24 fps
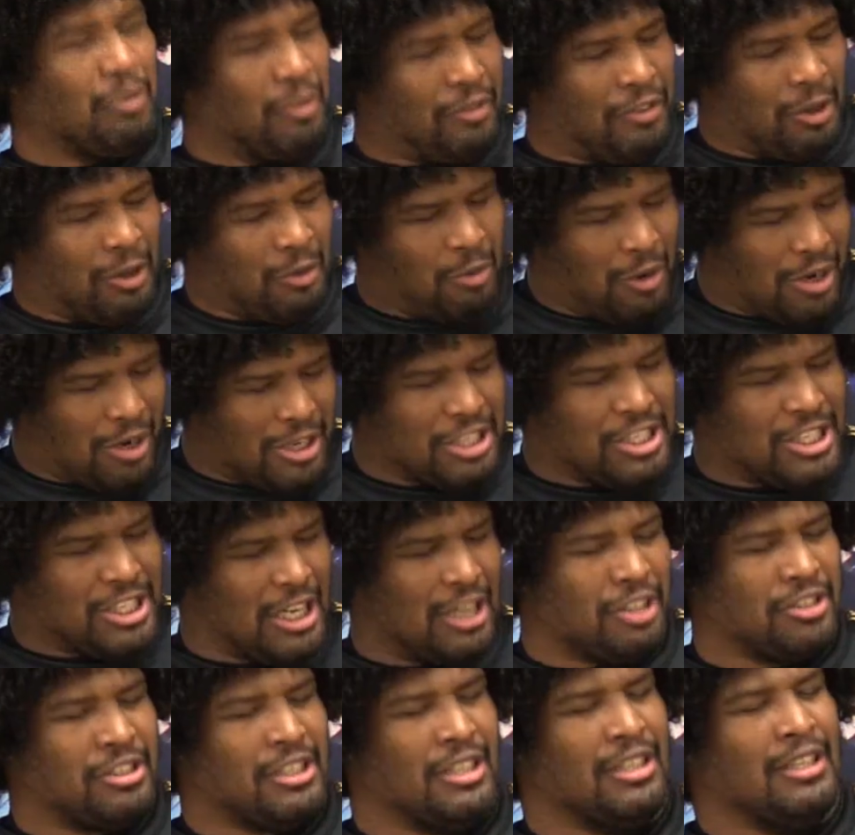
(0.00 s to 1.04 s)
We've got one
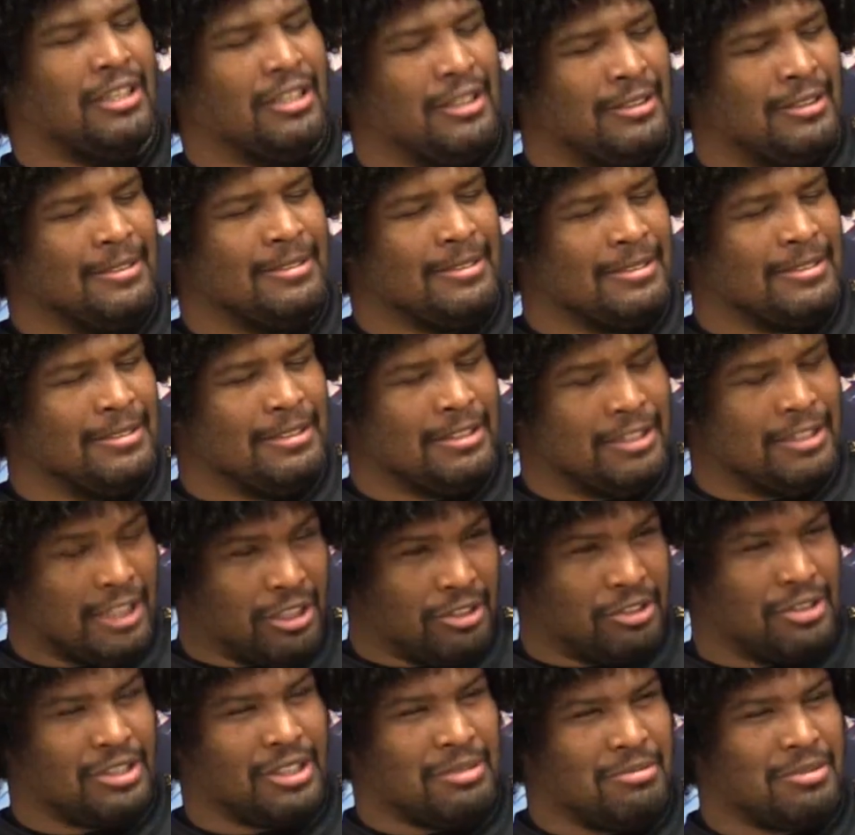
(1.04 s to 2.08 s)
shouter,
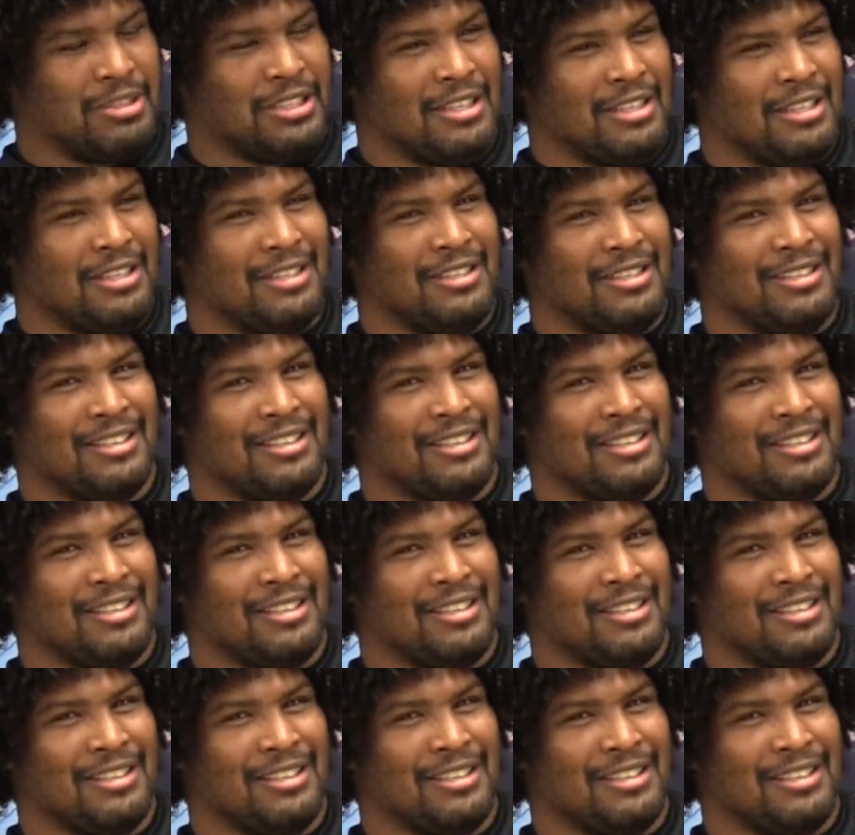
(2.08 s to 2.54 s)
Joe Simpson.